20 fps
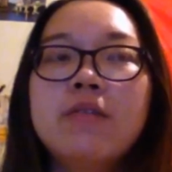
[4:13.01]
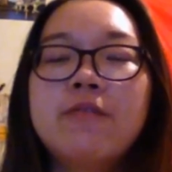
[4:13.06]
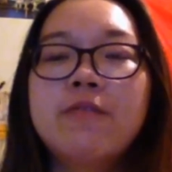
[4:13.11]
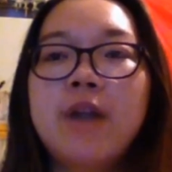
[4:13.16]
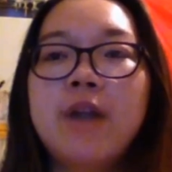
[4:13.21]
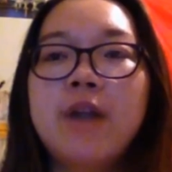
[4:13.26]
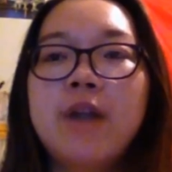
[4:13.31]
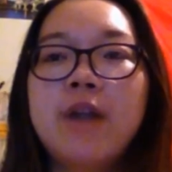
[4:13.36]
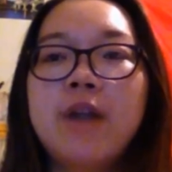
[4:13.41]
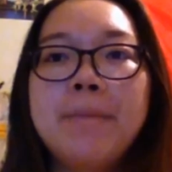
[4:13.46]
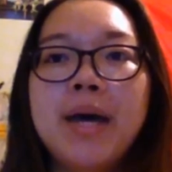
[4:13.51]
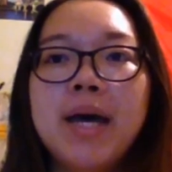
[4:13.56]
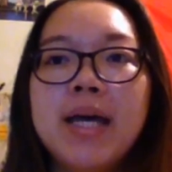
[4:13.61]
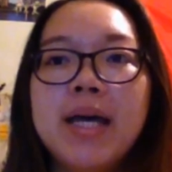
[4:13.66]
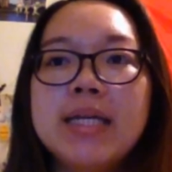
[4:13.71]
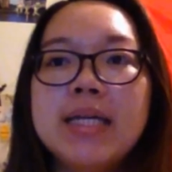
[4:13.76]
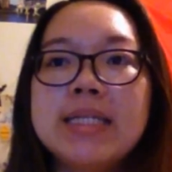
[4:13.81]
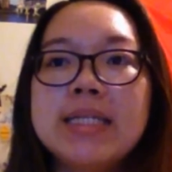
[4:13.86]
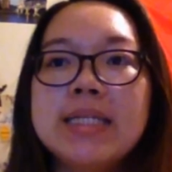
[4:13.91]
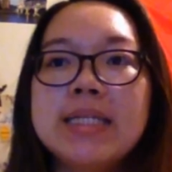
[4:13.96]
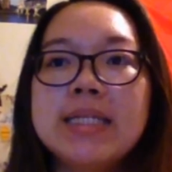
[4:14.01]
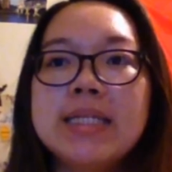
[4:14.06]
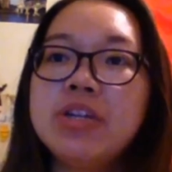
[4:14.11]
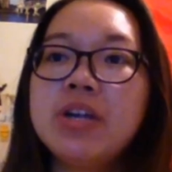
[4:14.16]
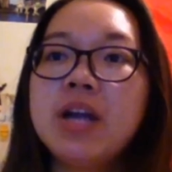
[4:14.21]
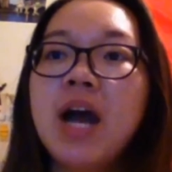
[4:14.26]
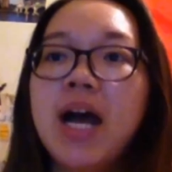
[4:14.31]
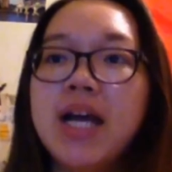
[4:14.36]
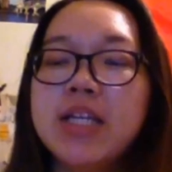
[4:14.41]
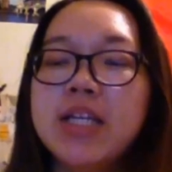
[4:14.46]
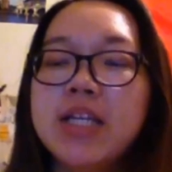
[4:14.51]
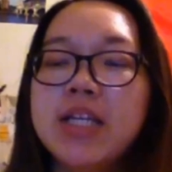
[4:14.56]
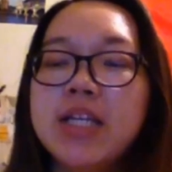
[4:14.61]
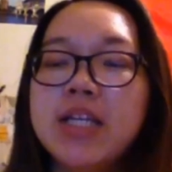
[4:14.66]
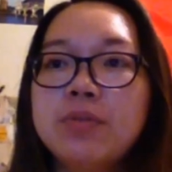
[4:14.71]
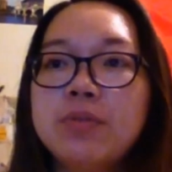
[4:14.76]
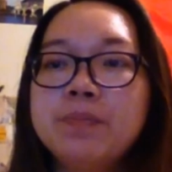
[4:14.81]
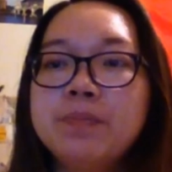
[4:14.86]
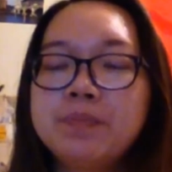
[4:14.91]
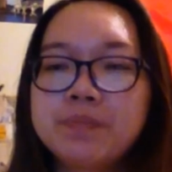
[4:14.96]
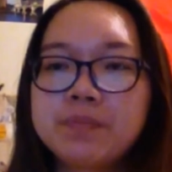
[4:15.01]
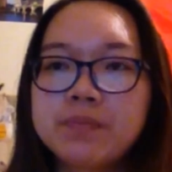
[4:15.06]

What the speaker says: my senior high school.